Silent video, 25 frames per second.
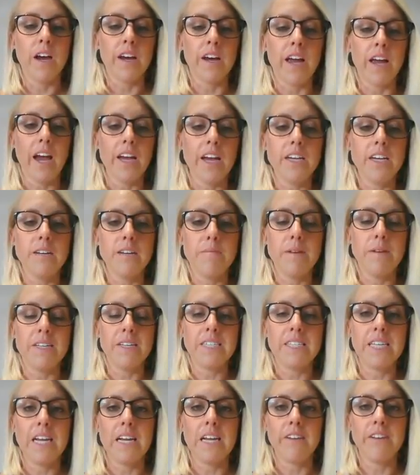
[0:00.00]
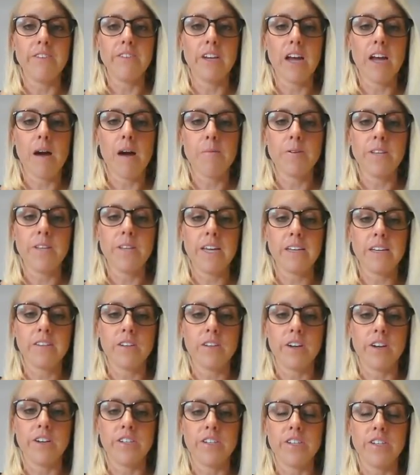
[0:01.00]
Okay, you'd be silly if you come on the
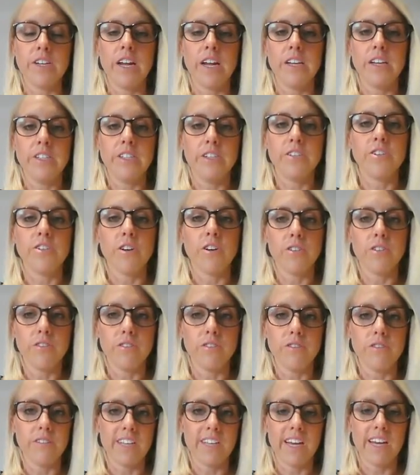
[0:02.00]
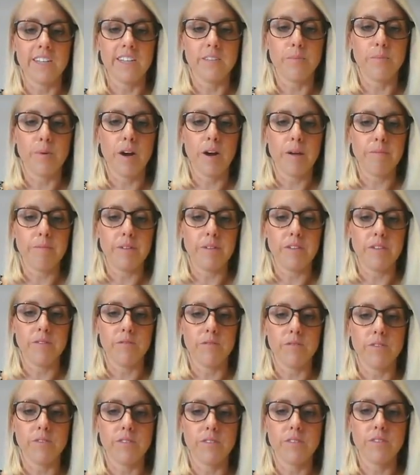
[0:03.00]
excursion and you don't use that as a primary
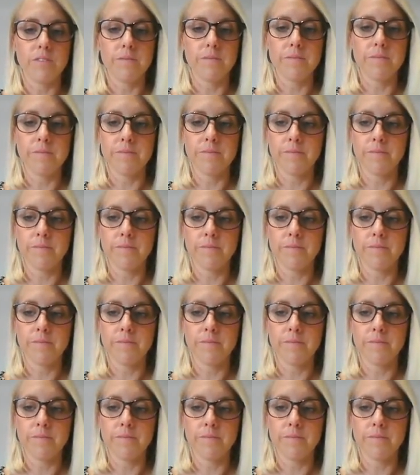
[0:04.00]
source.